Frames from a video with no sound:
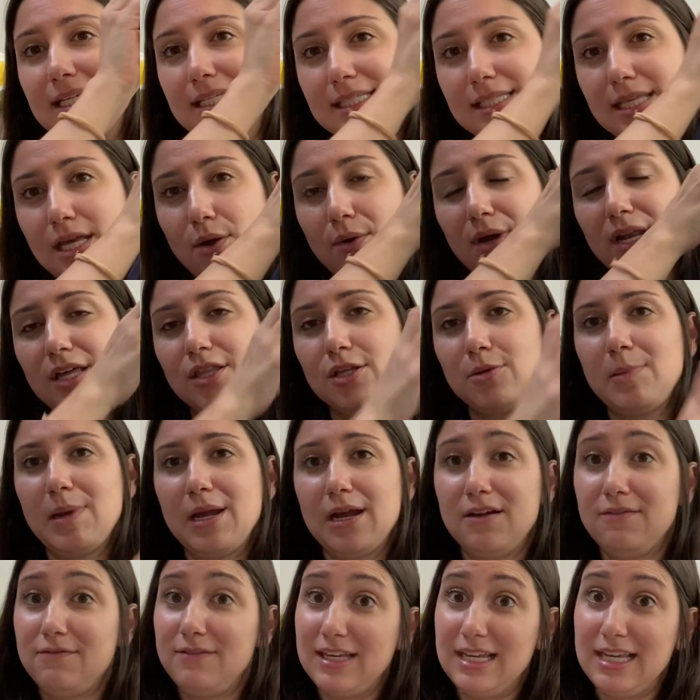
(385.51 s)
So another
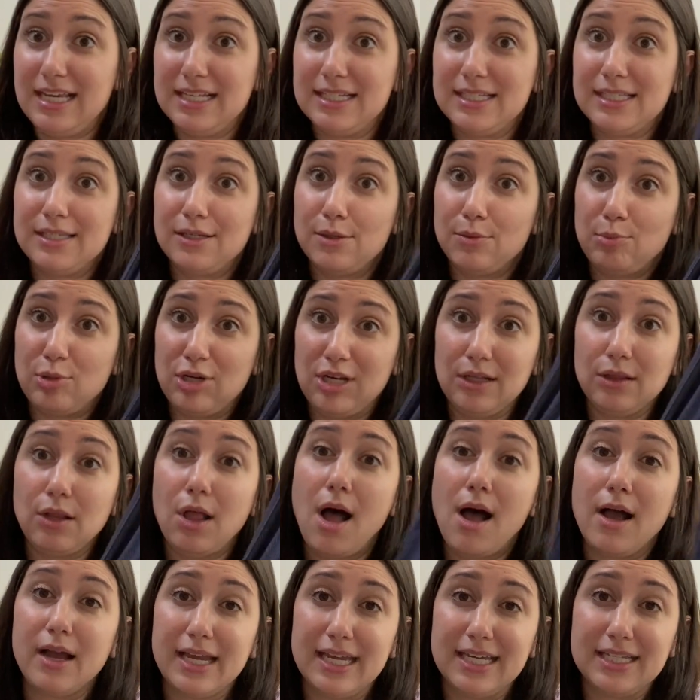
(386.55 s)
pair of these, they're pretty
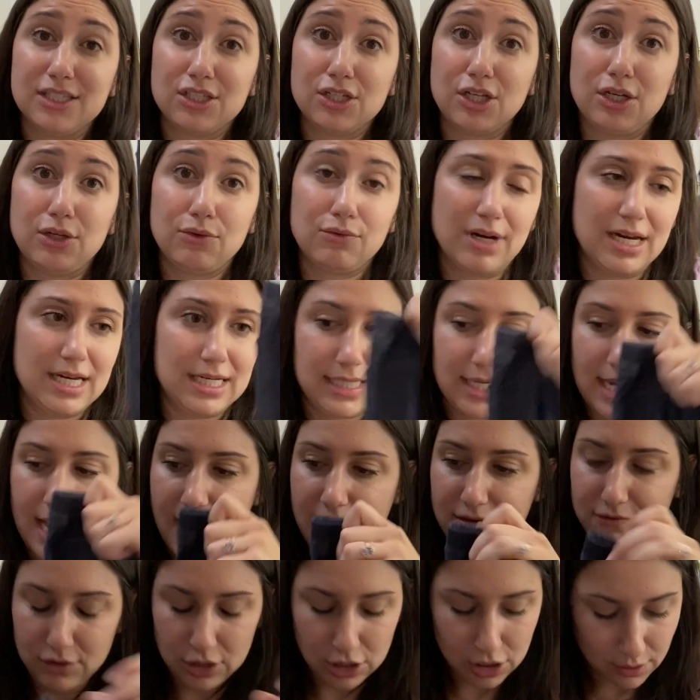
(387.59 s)
long, it's great to
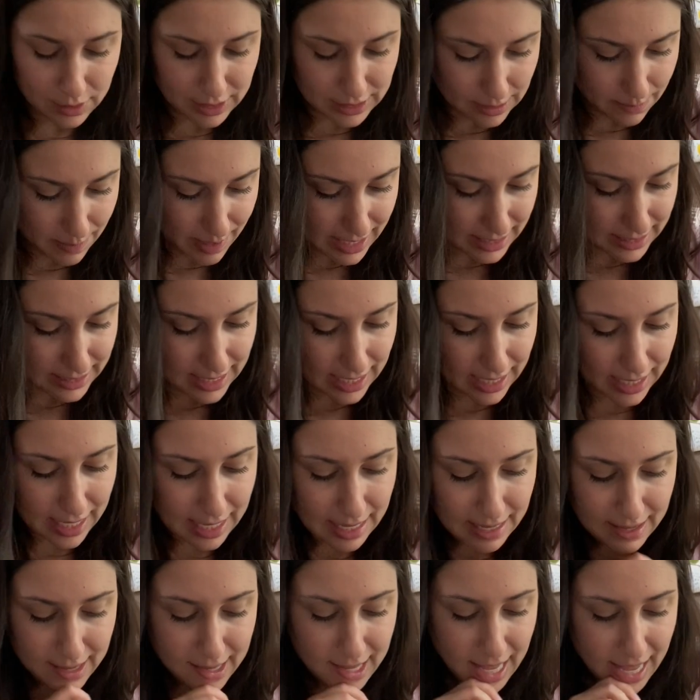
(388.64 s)
have too as a basic.
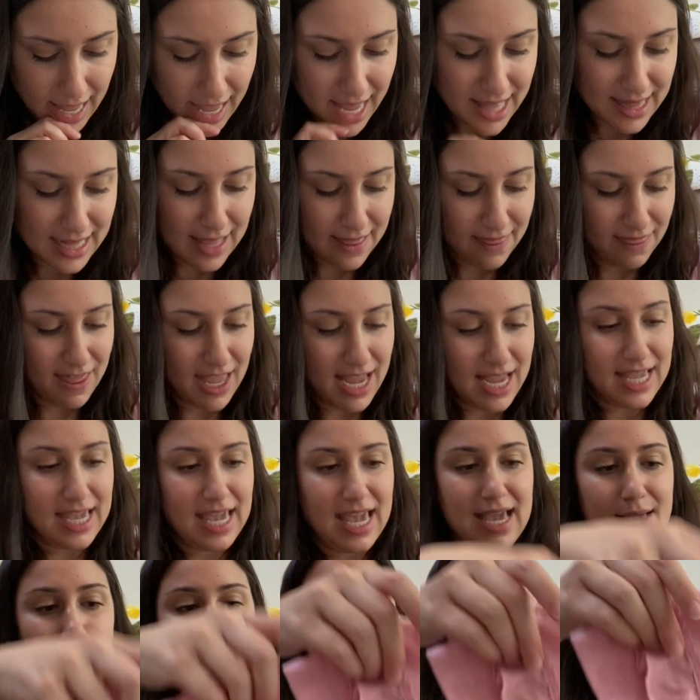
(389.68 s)
And then they
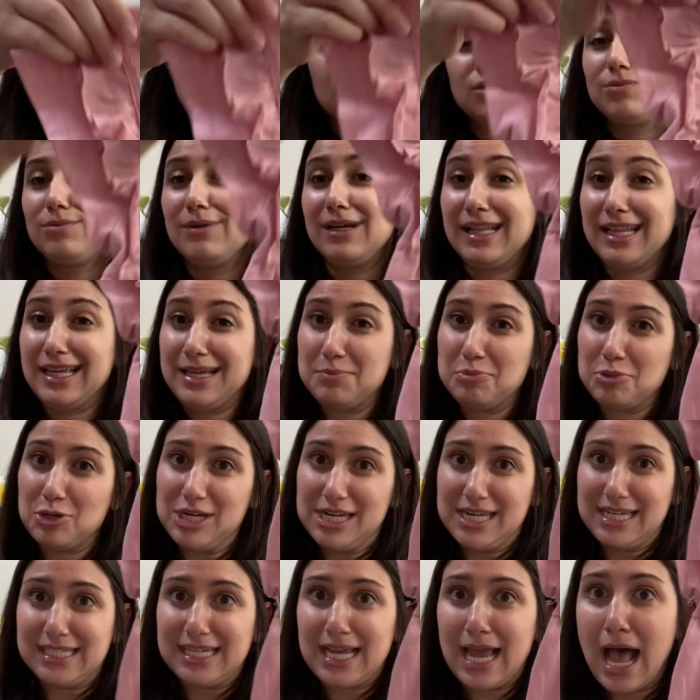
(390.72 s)
came with this really
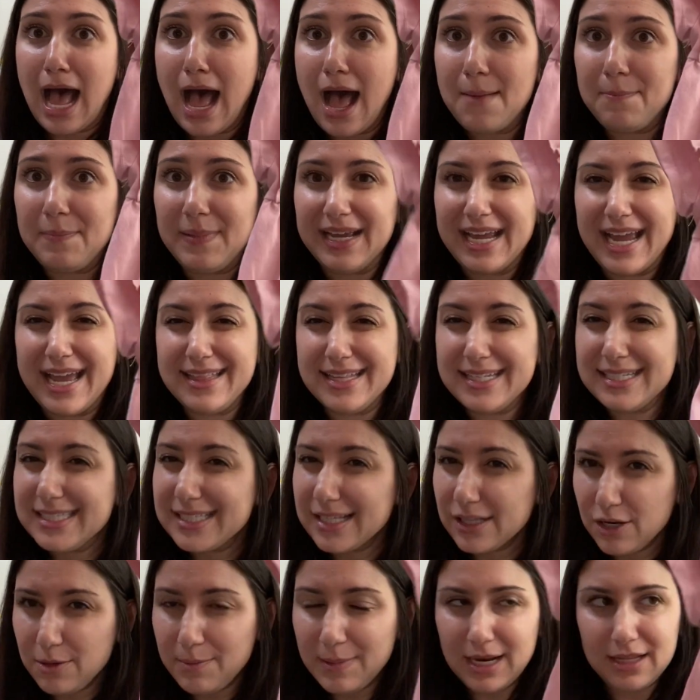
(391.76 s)
pretty top. Again, this is
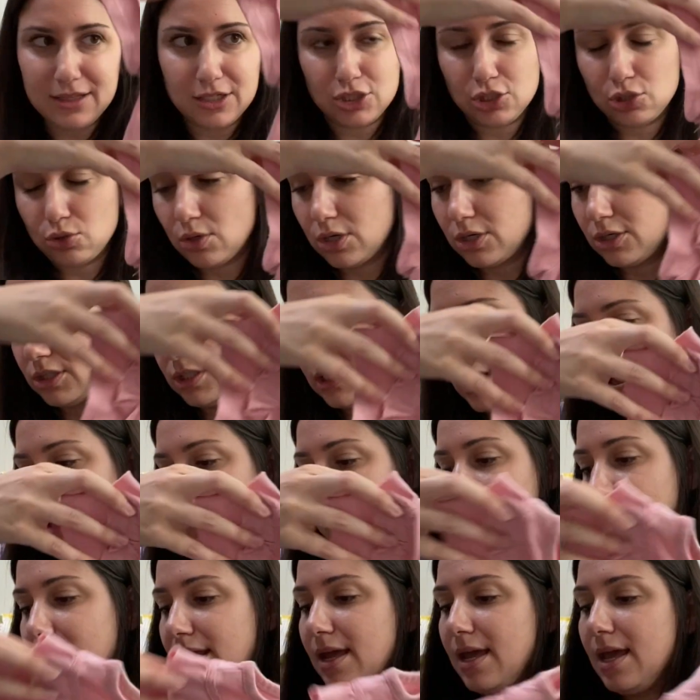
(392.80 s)
a little bit on the shorter side,
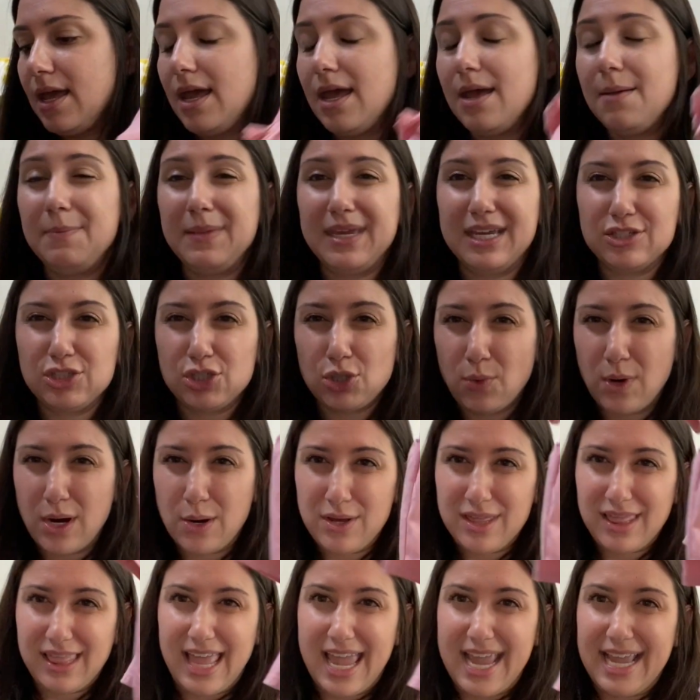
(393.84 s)
but because she'll wear it
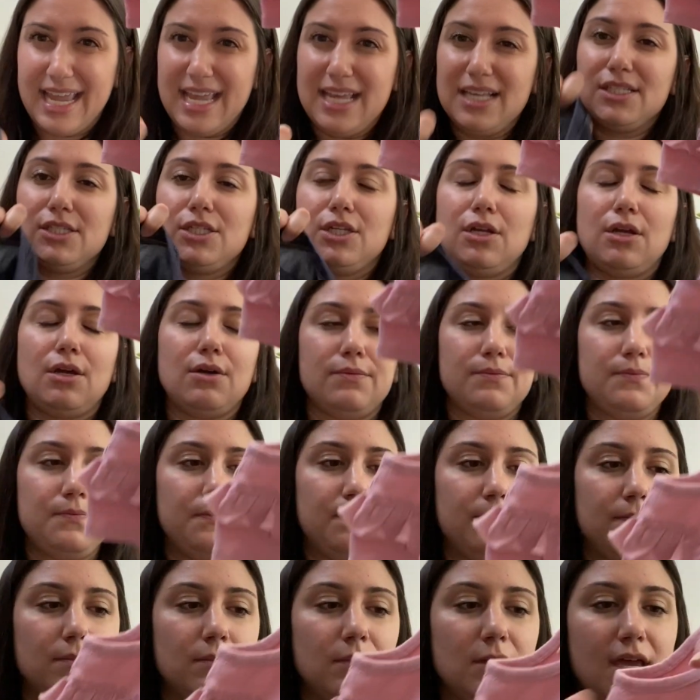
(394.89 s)
with leggings, you know,
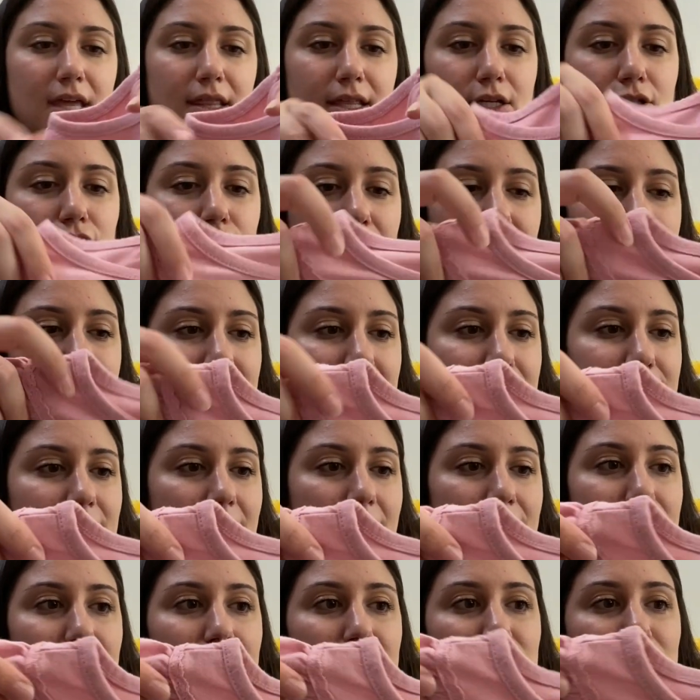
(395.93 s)
I think she'll have enough
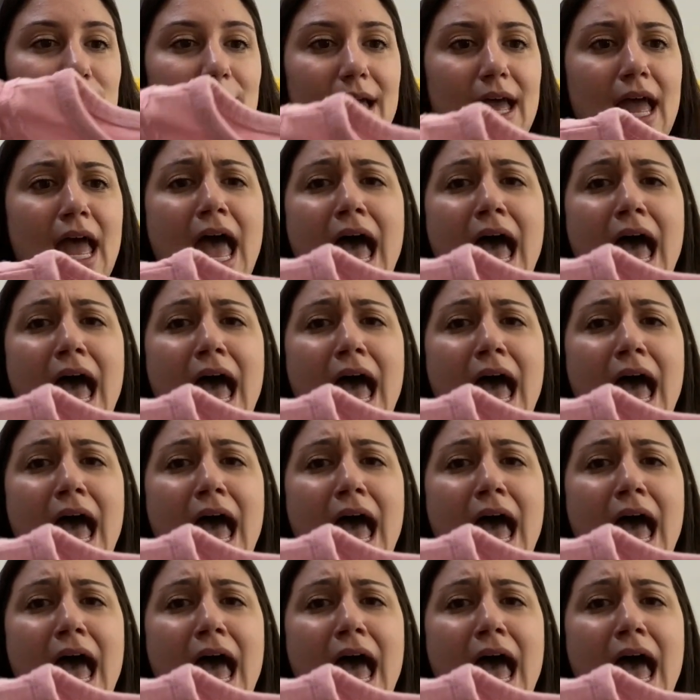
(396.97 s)
coverage. But